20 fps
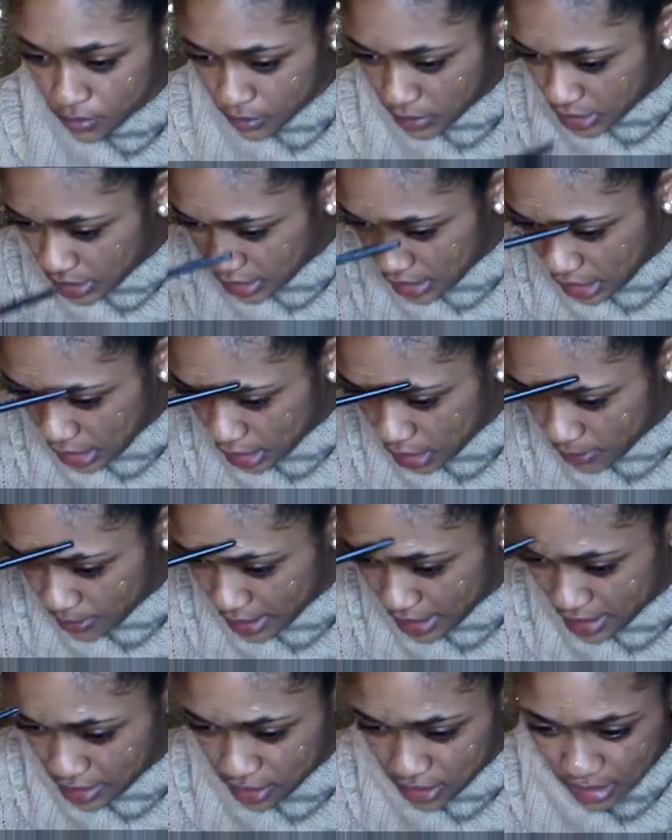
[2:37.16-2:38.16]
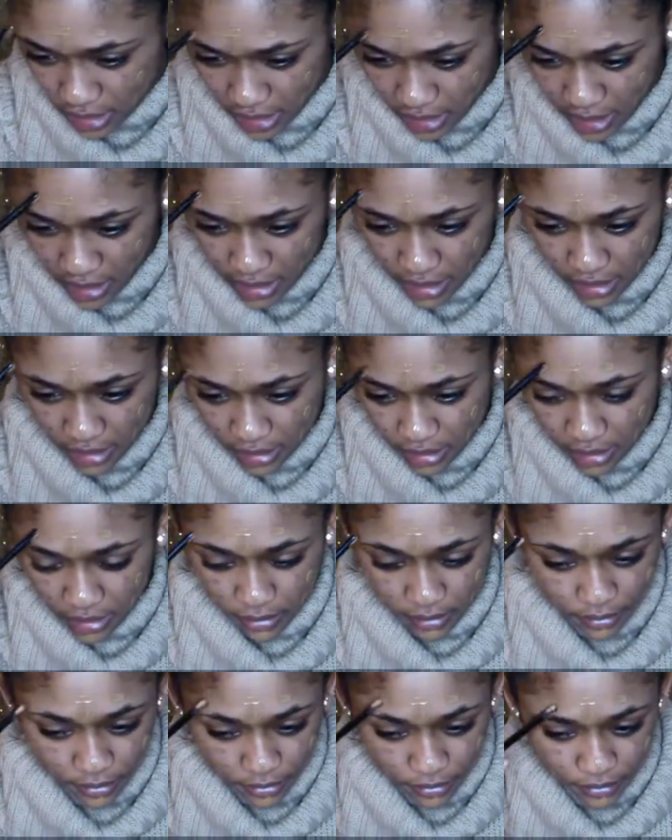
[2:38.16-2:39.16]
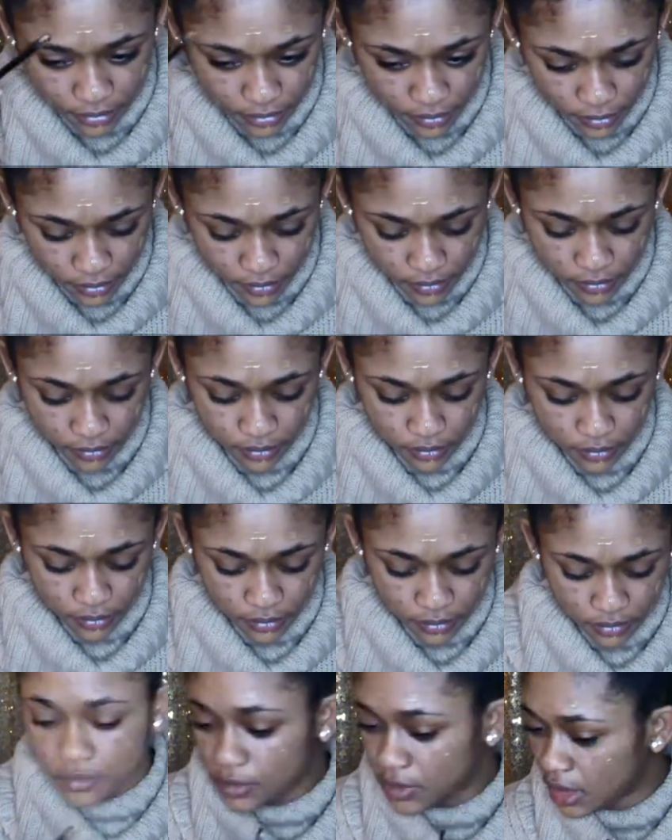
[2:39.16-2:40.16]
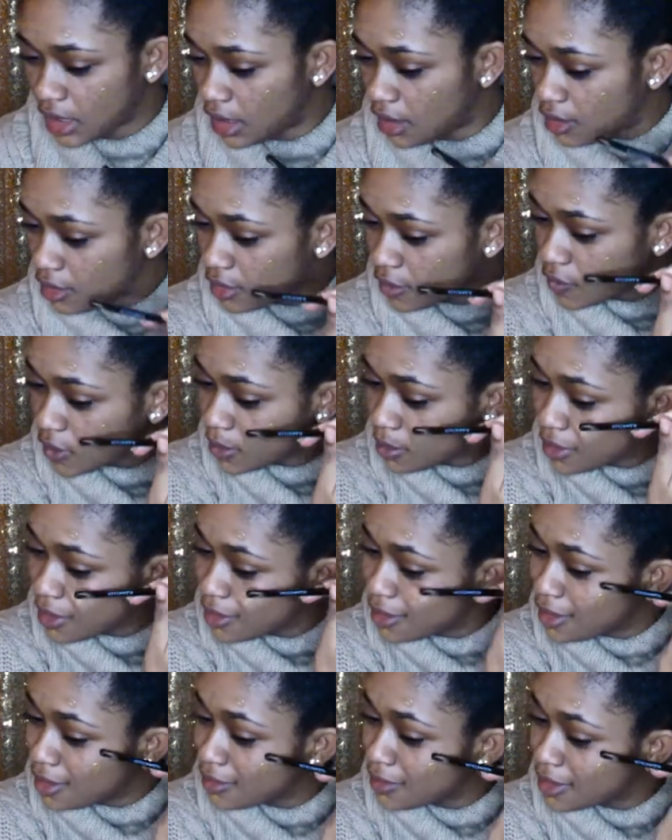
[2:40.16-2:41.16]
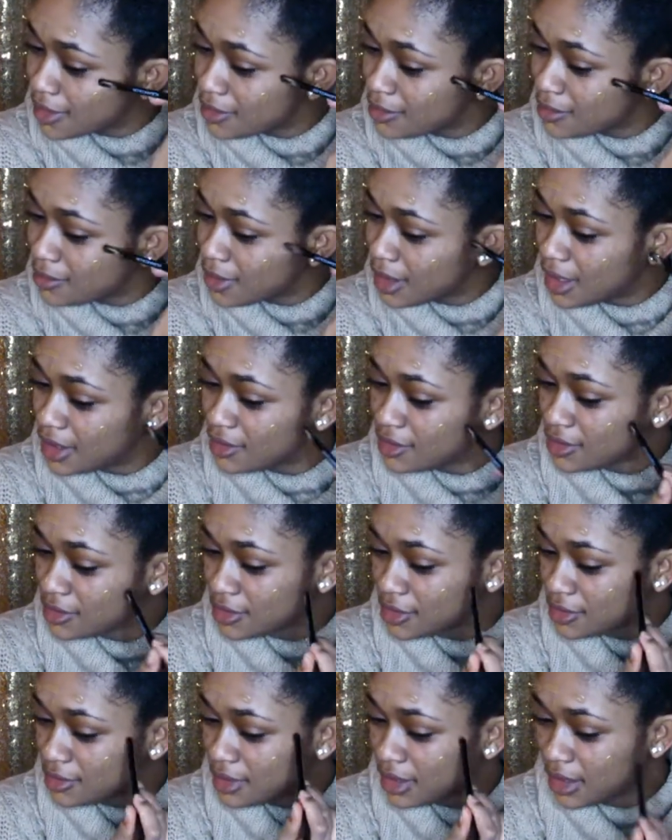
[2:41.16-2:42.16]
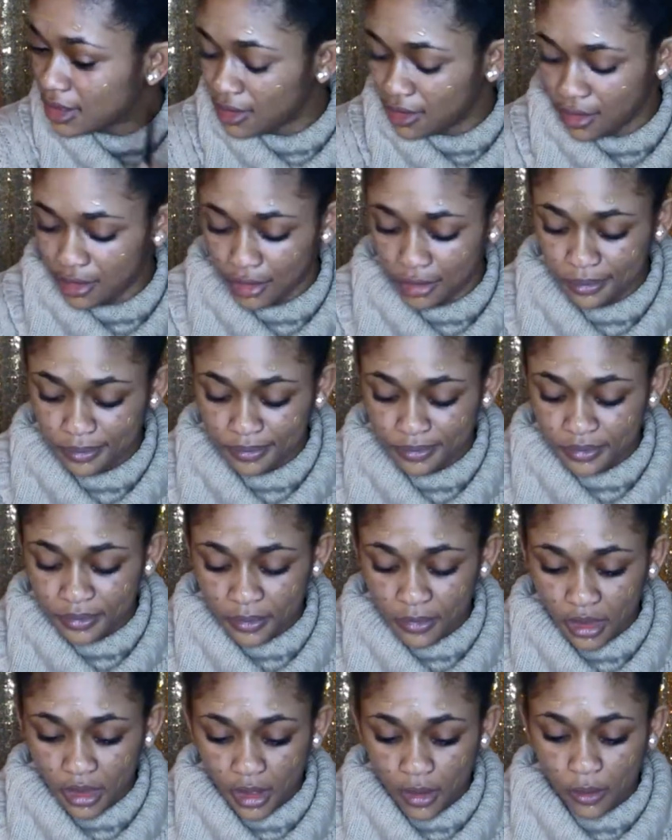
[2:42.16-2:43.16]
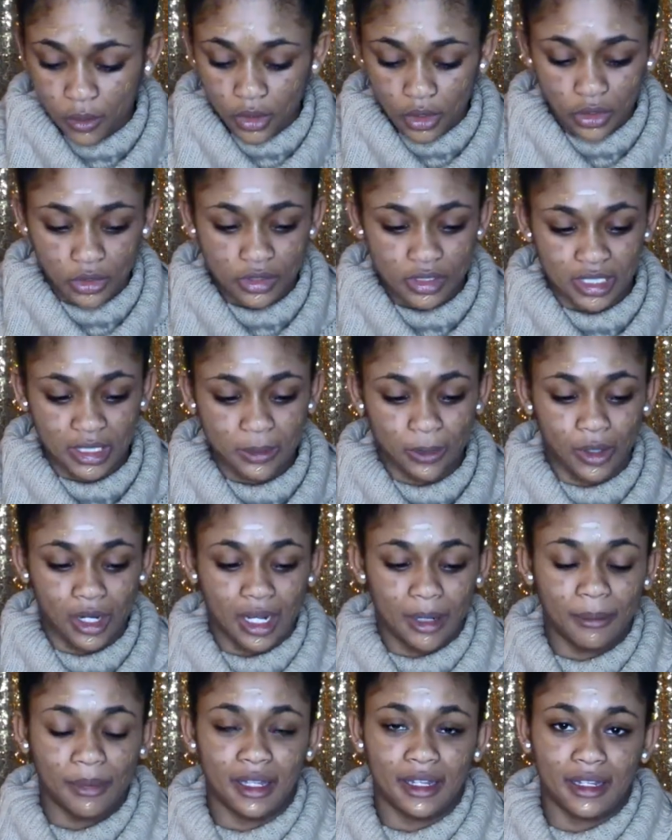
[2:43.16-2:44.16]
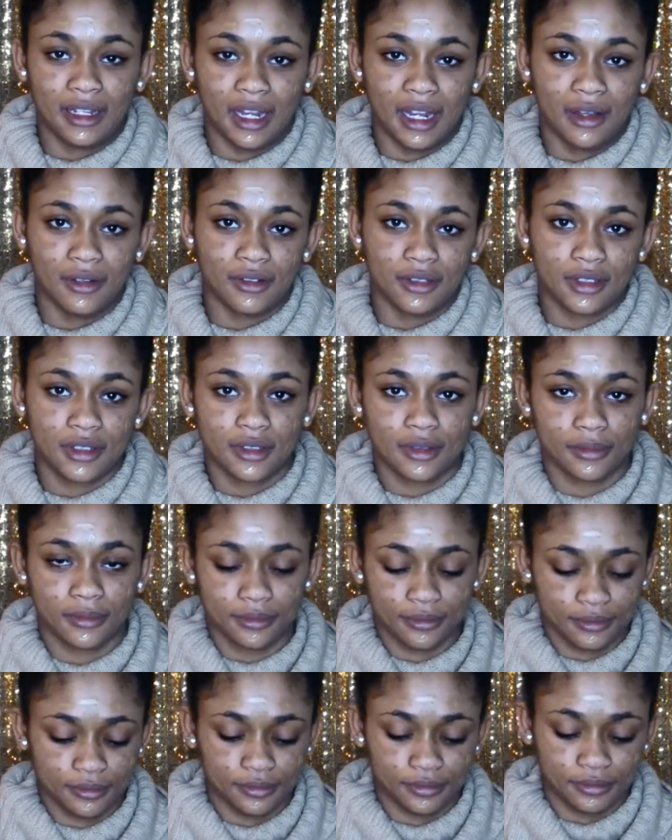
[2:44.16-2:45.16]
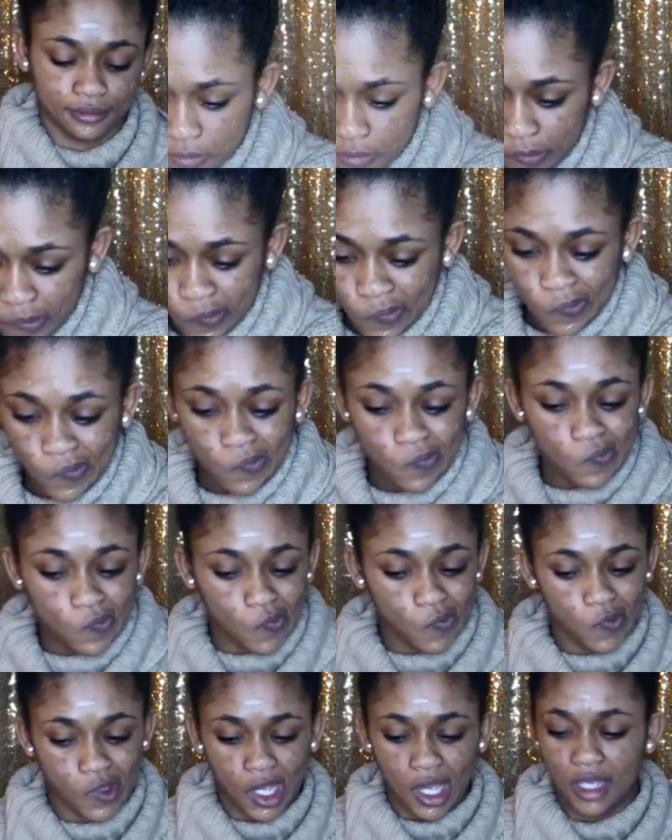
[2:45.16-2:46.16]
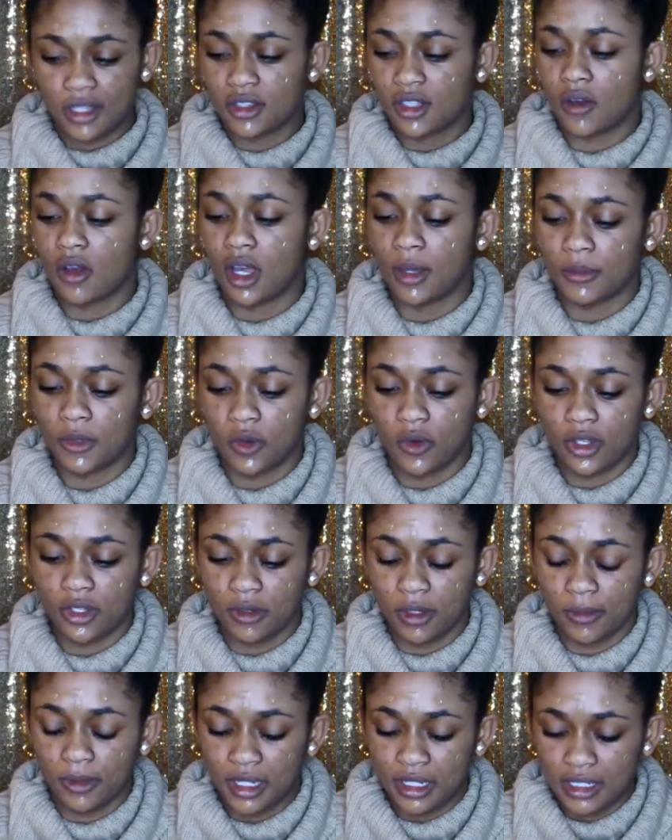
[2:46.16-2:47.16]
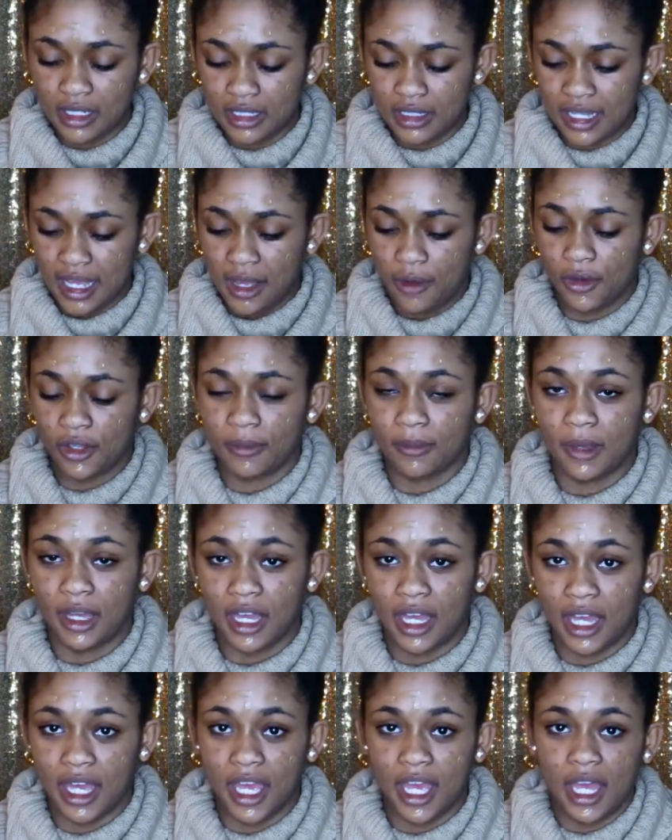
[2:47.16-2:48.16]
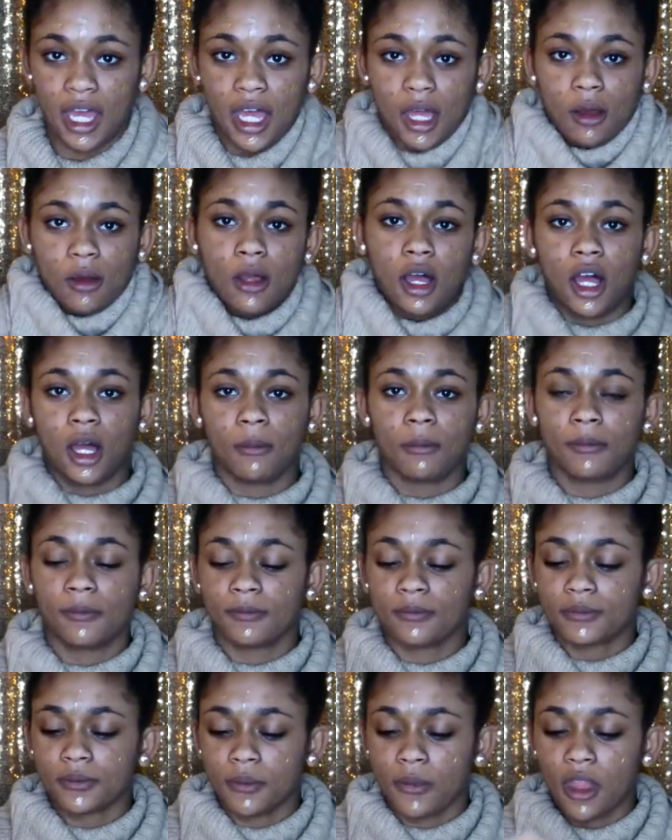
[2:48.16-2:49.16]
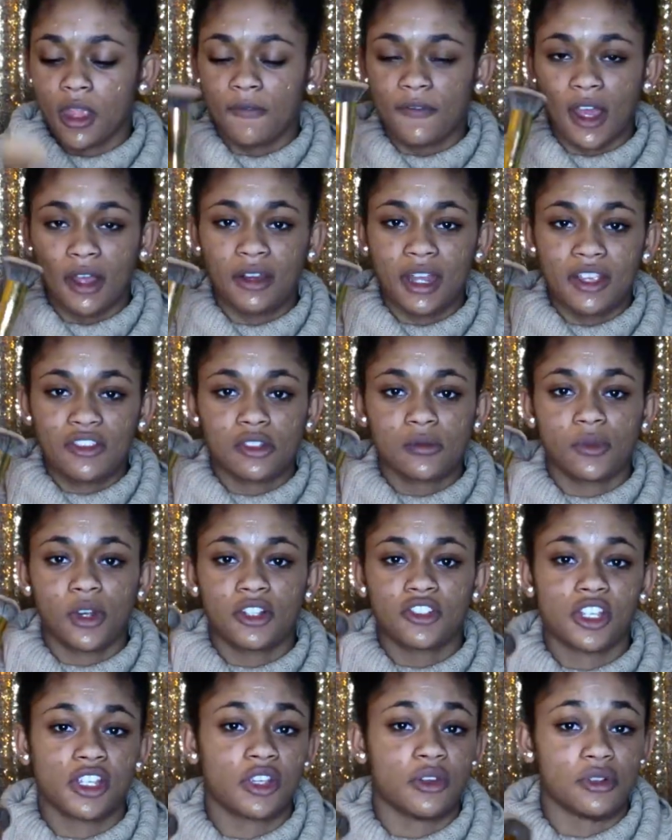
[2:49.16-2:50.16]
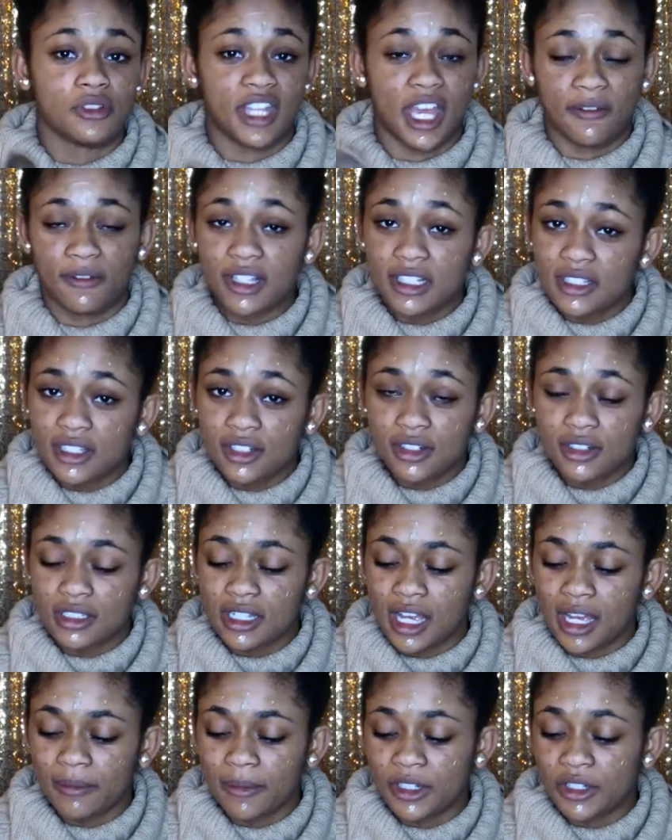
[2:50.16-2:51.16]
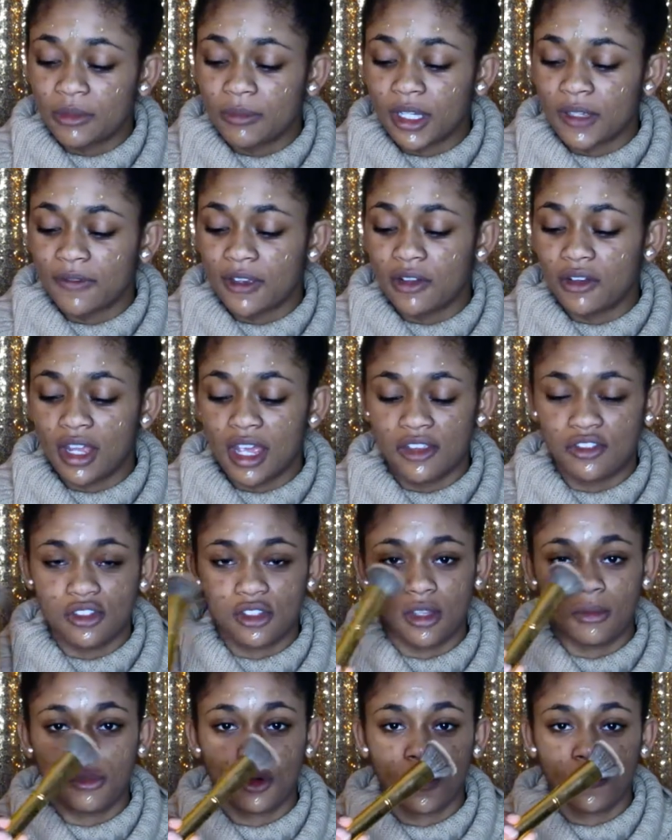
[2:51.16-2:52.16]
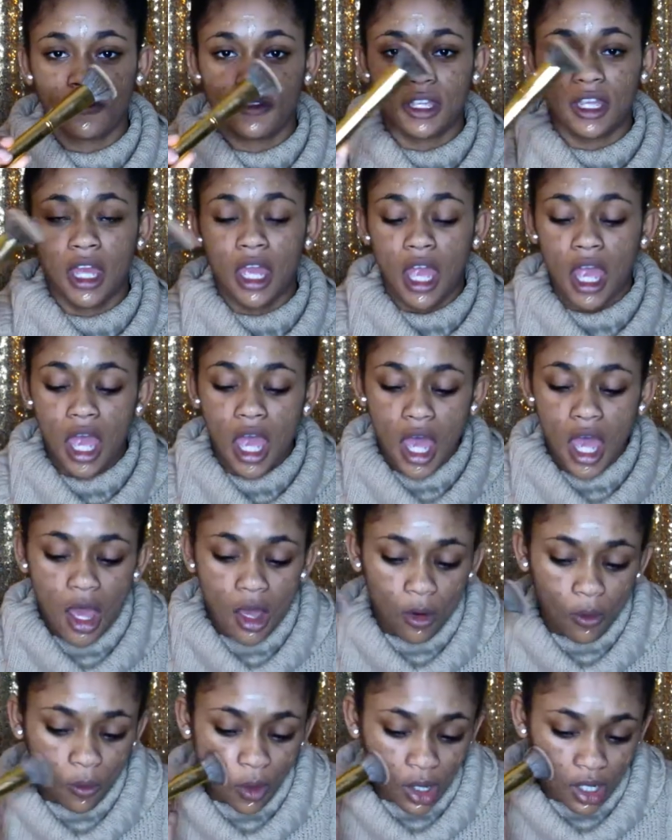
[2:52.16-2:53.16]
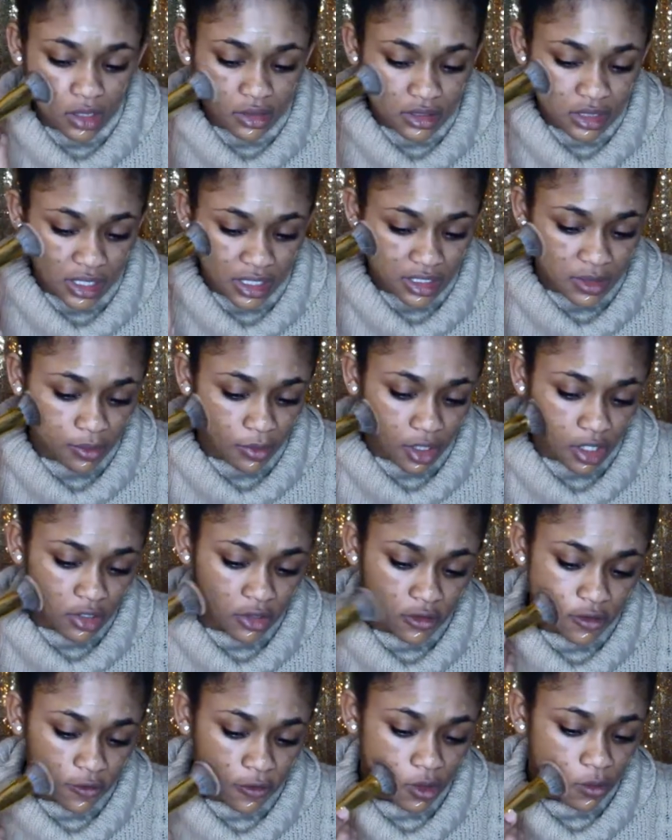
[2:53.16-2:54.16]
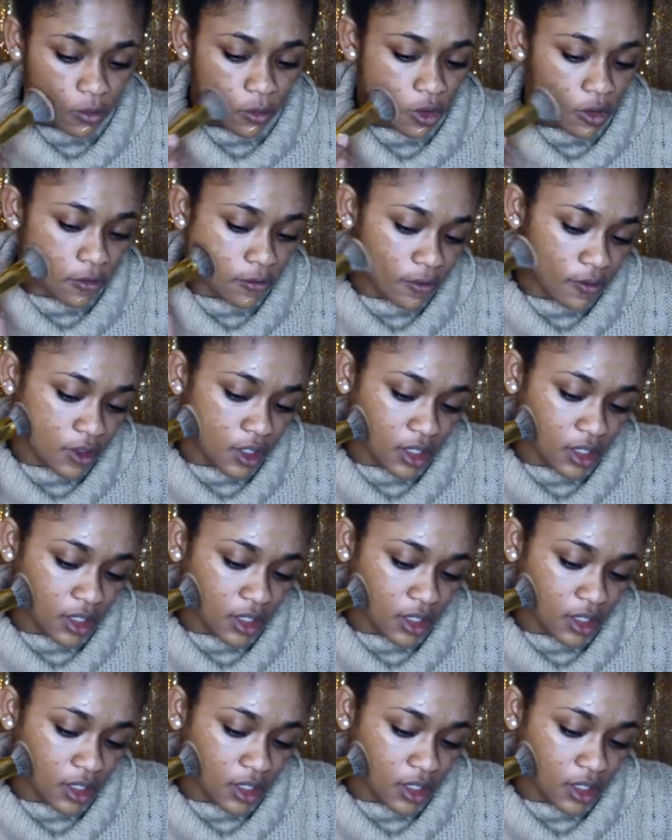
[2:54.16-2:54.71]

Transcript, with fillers: But the color match is nice. I don't know if I'm putting on way too much or too little. We'll see when I blend it out. Okay, so I'm going to be blending this out with my um, foundation brush I use every single time I do my foundation, the Morphe Y six brush from Morphe.